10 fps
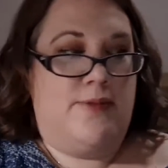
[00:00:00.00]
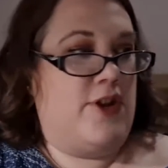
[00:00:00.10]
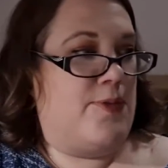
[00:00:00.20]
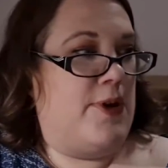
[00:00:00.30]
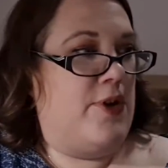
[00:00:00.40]

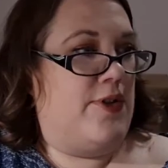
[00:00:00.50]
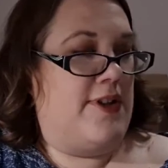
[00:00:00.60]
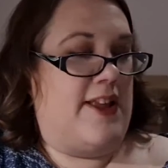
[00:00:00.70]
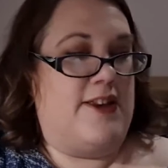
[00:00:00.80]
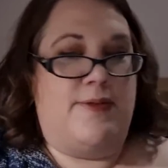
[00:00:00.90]
just by using a
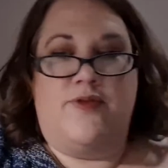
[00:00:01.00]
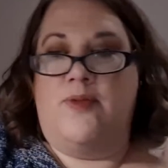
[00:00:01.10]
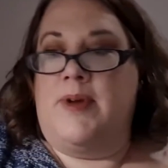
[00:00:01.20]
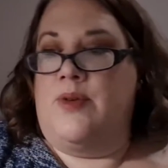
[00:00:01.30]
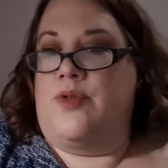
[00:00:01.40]
sentiment
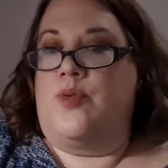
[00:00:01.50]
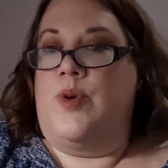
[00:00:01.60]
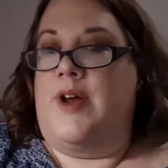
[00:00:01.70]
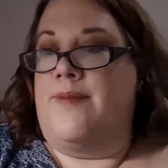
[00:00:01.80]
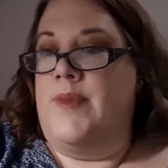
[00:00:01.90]
from
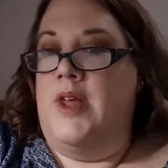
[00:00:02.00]
elsewhere.